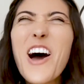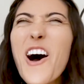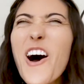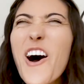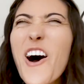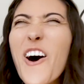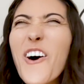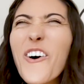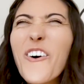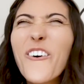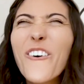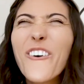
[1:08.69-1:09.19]

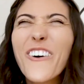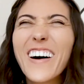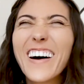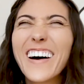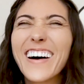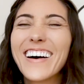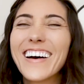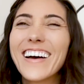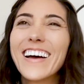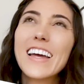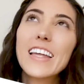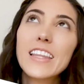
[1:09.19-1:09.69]

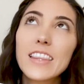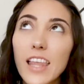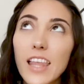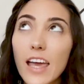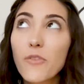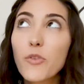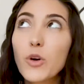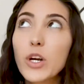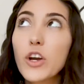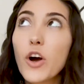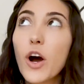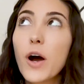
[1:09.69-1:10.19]
no, that
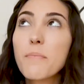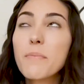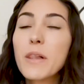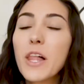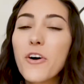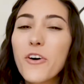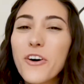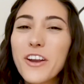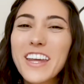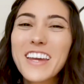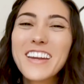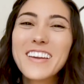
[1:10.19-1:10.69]
when you
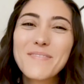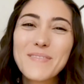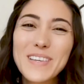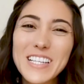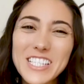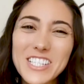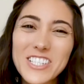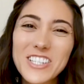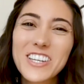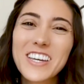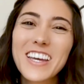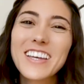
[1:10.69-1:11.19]
upload an
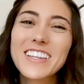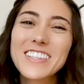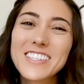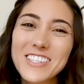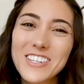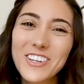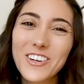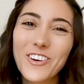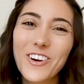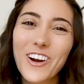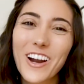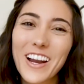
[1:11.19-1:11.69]
image to
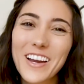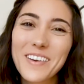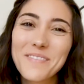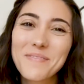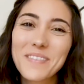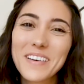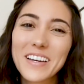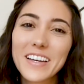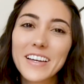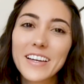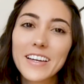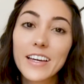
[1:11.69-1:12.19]

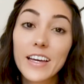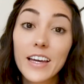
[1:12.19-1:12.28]
Instagram,